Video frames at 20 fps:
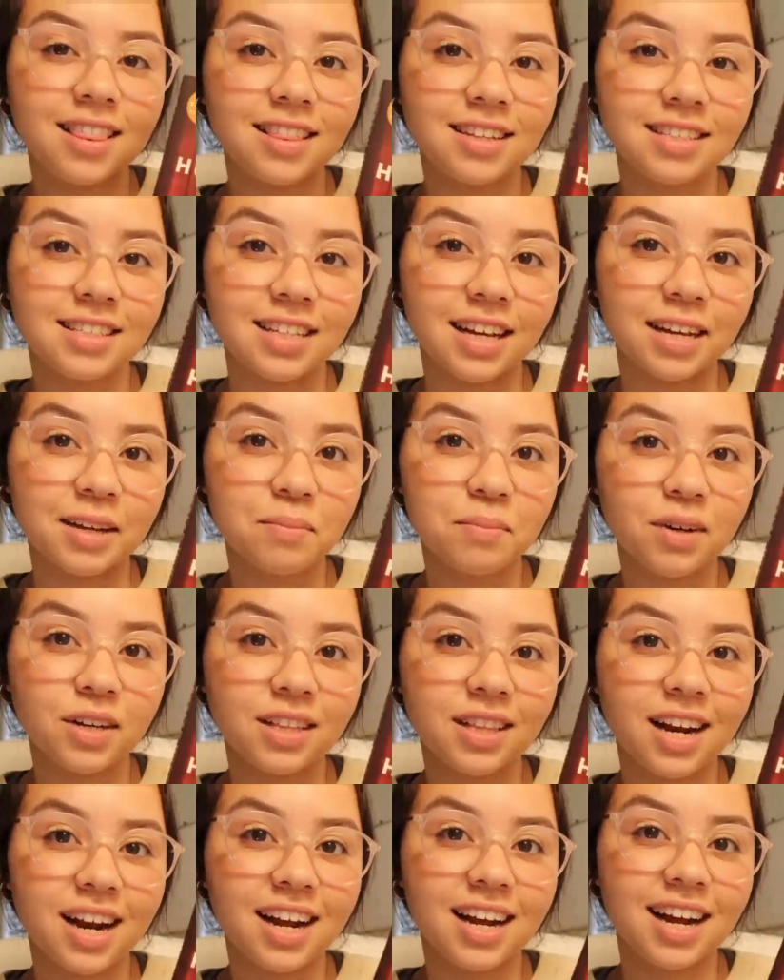The second
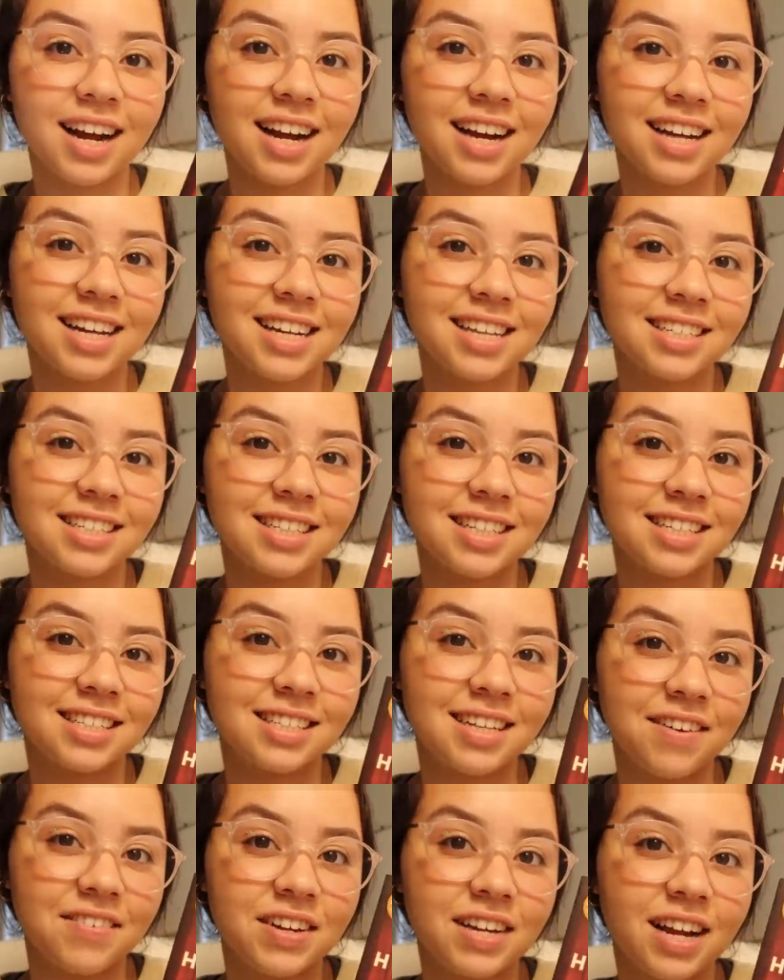book that I got is The
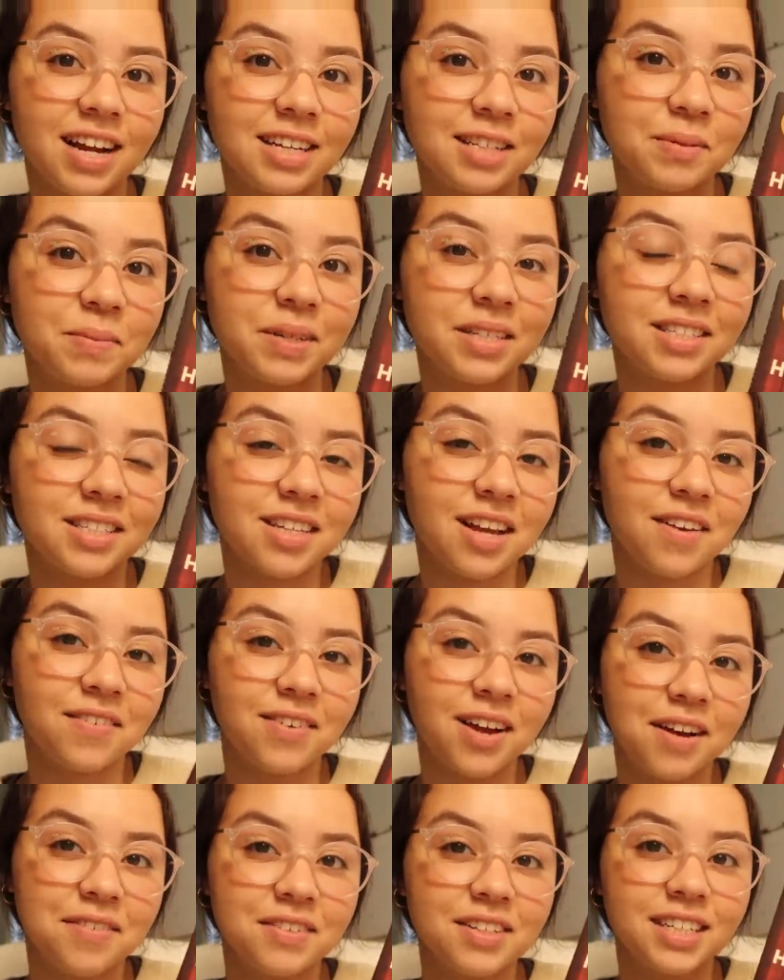Seven Husbands of
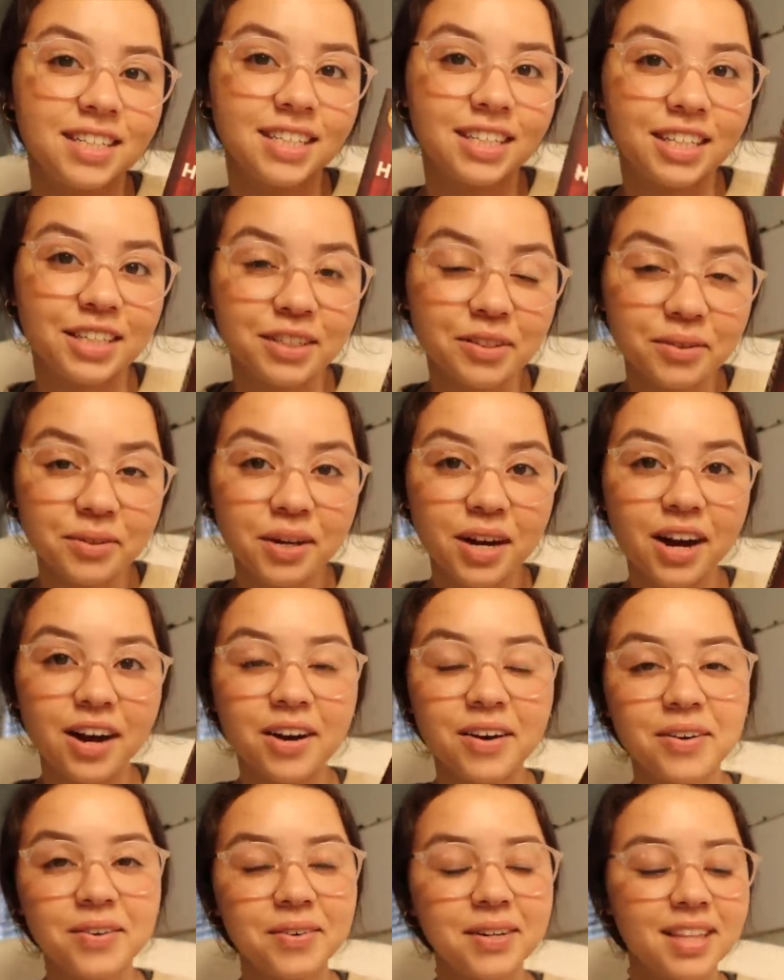Evelyn
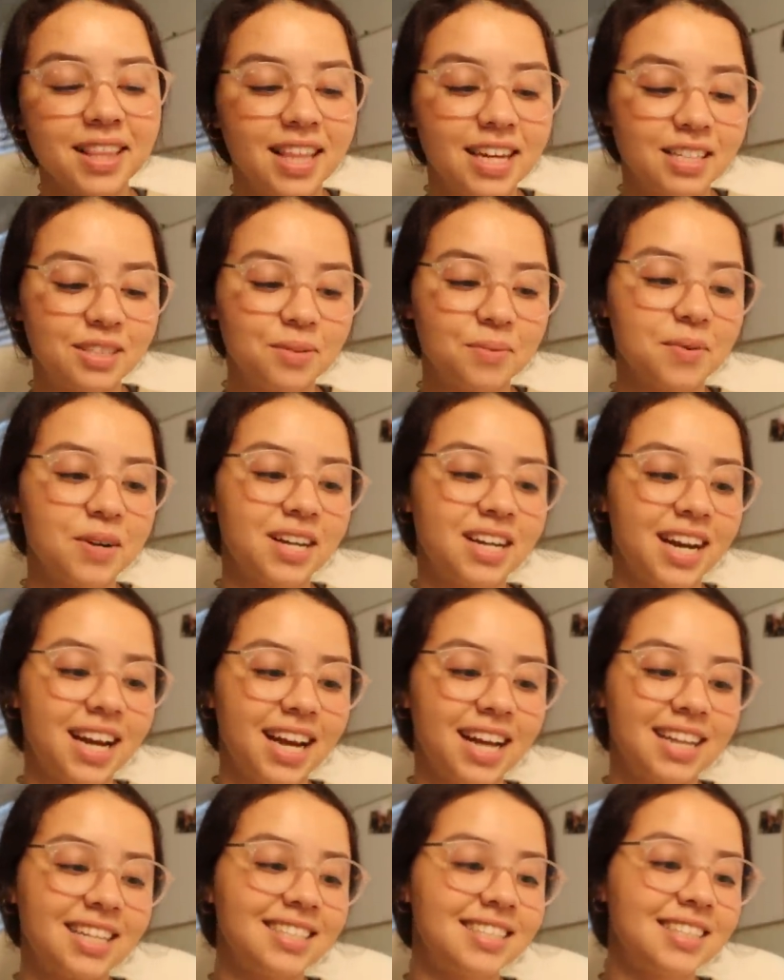Hugo. This one
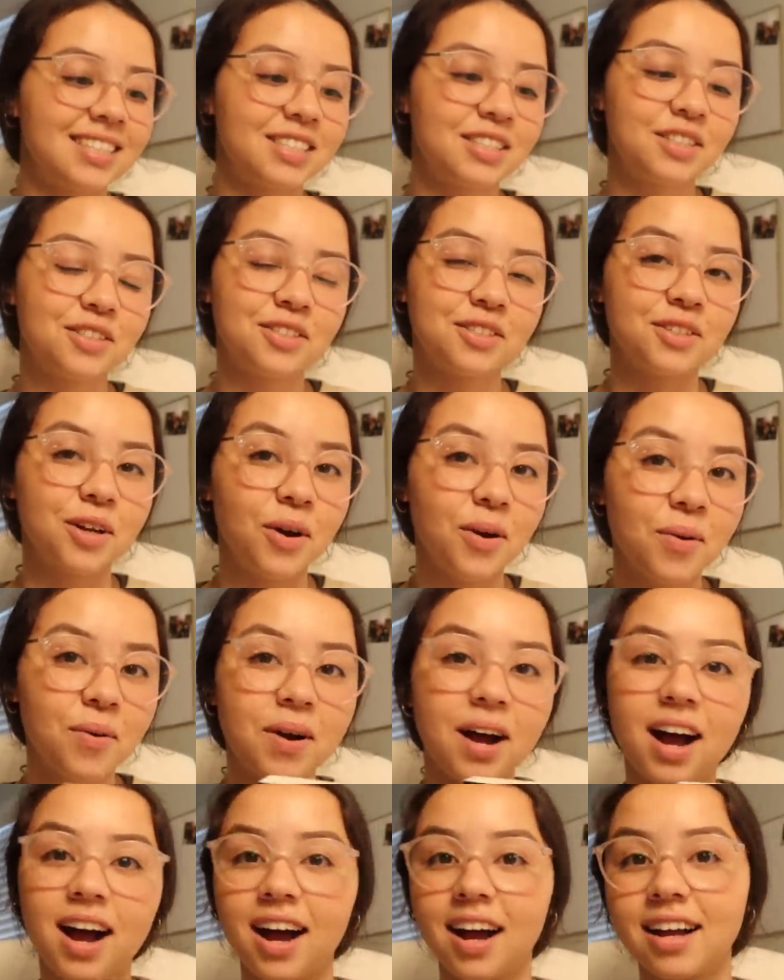is so
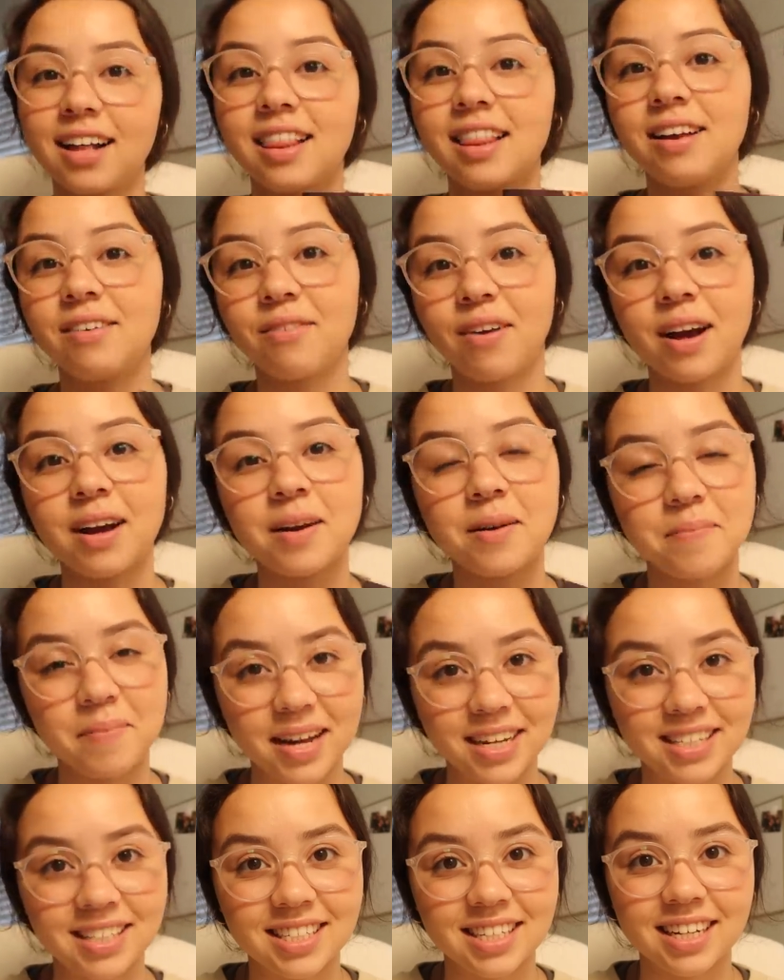highly
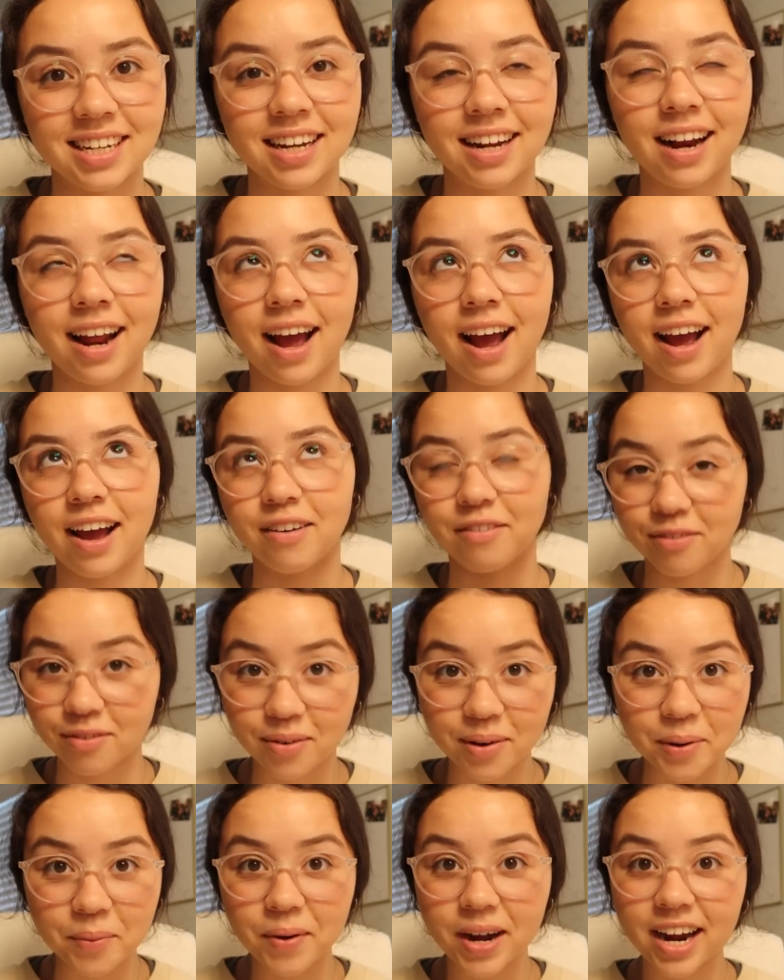recommended
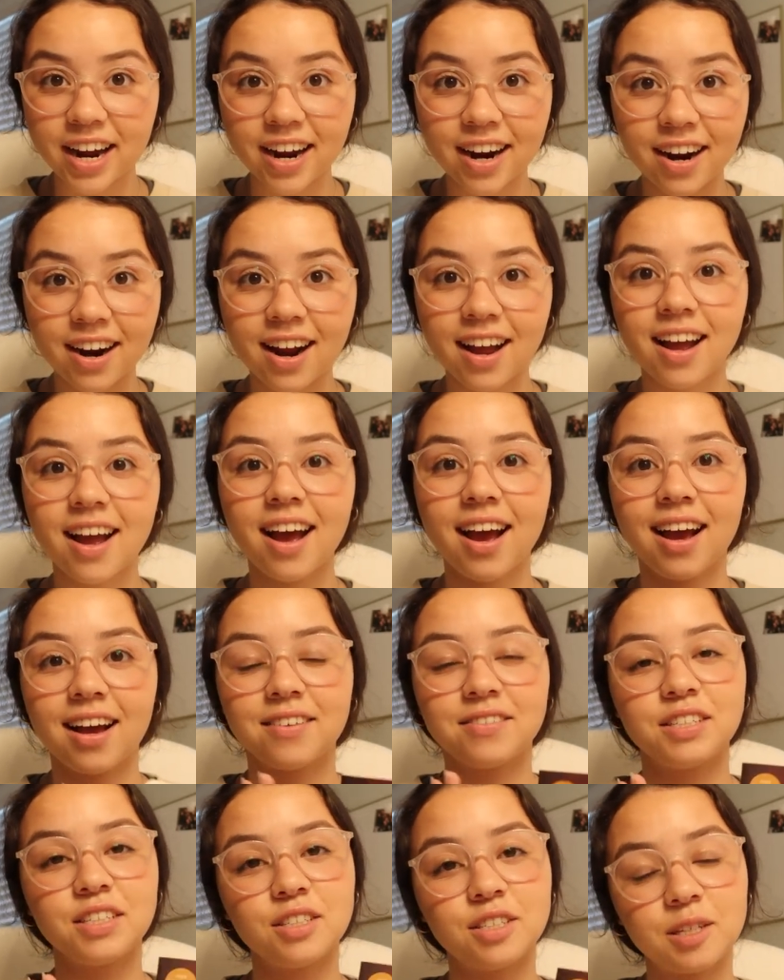everywhere.
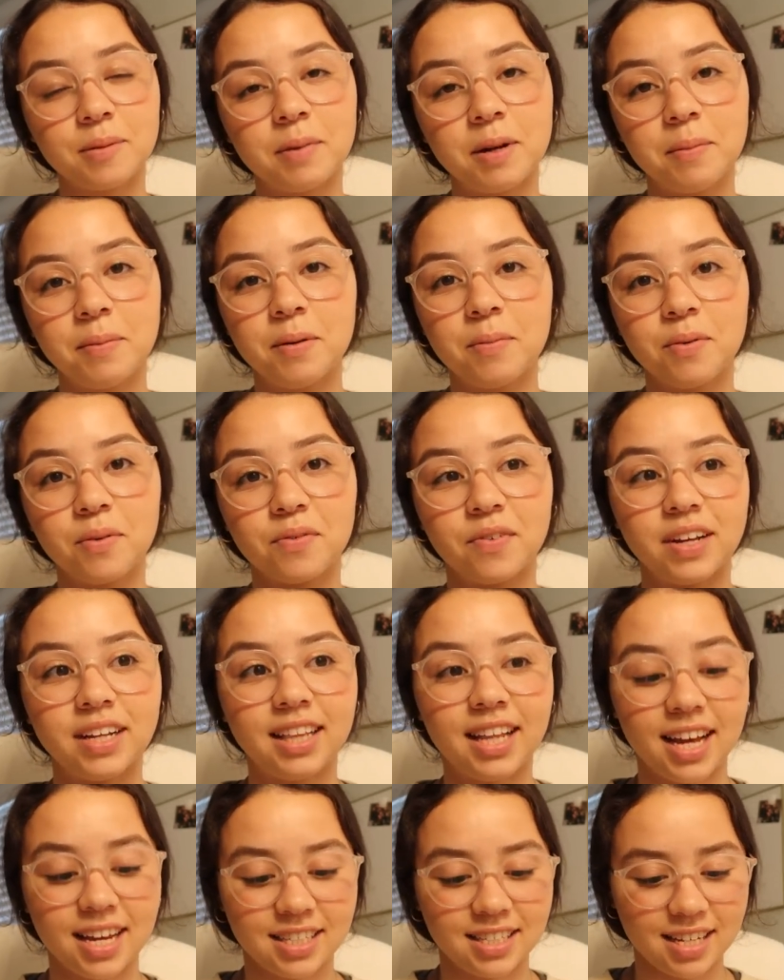I've seen so many people
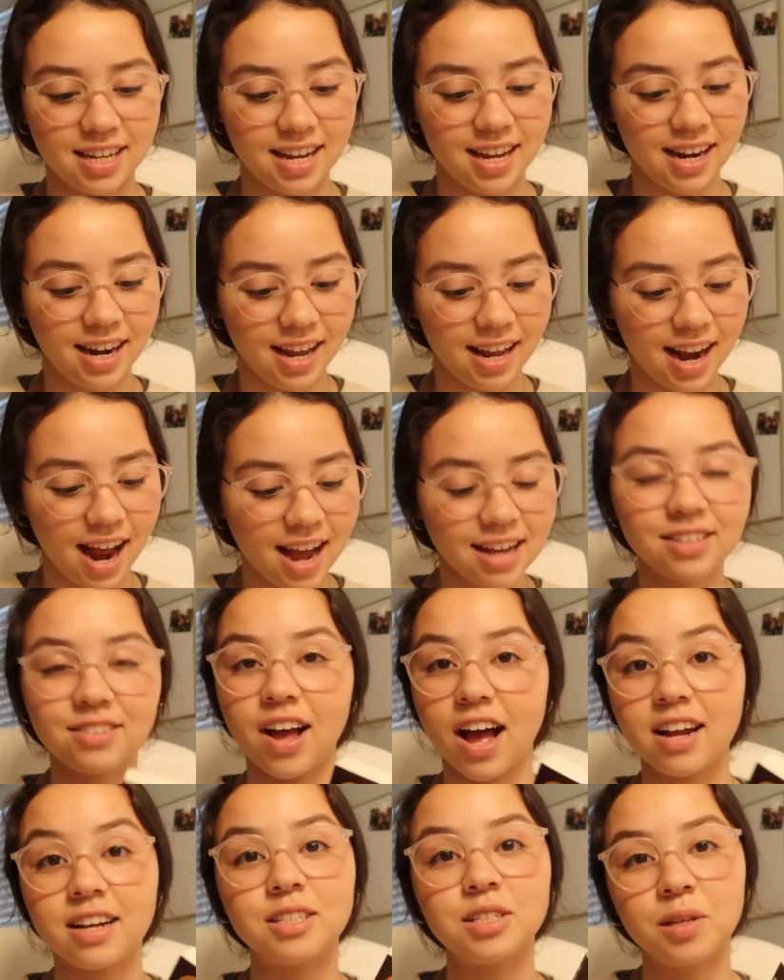read this and it has
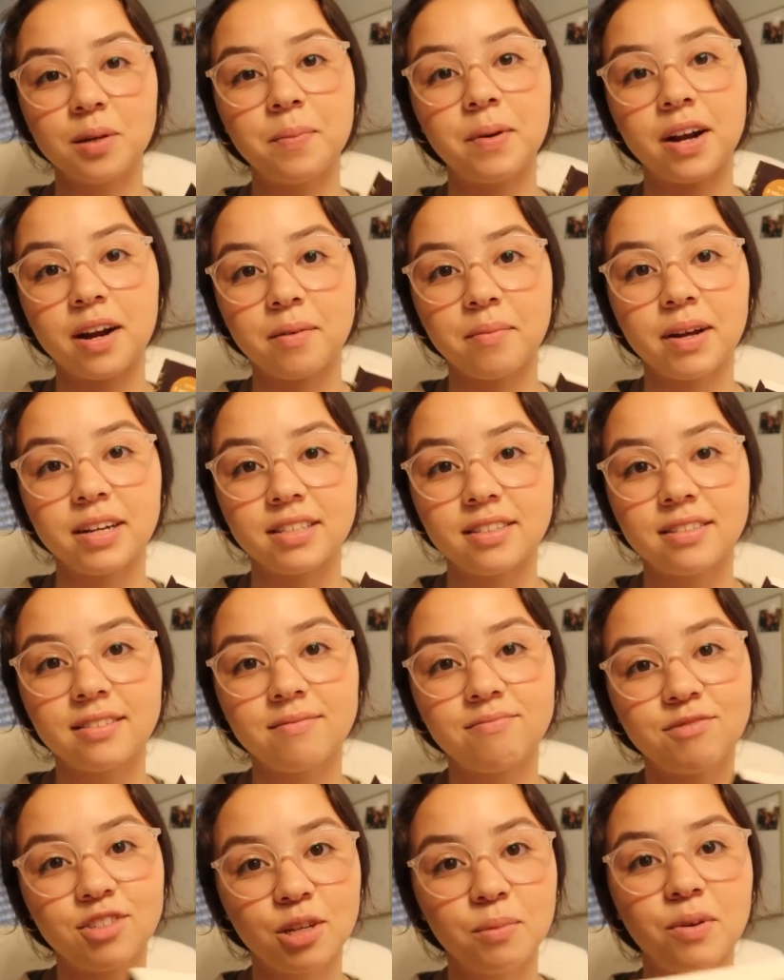honestly been on my
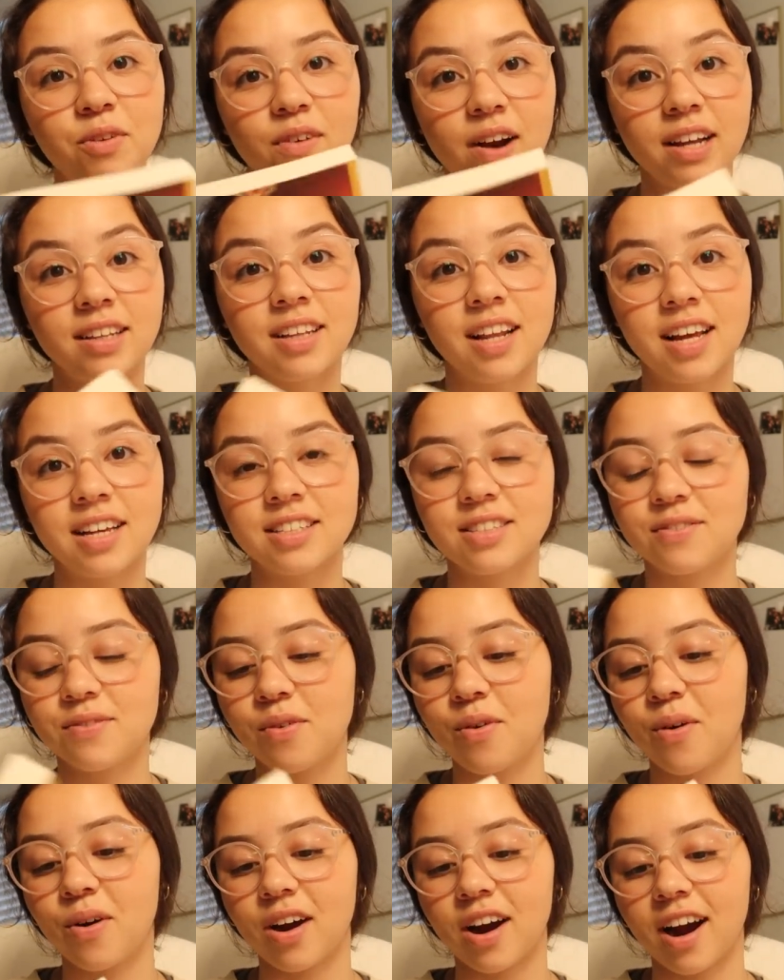to be read list
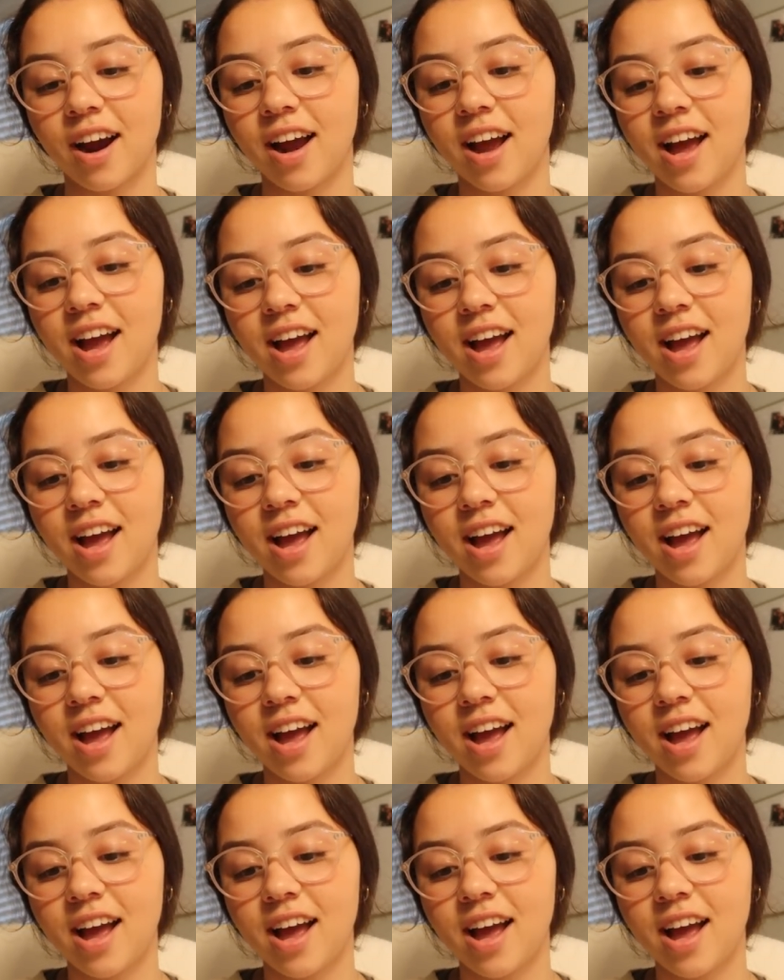for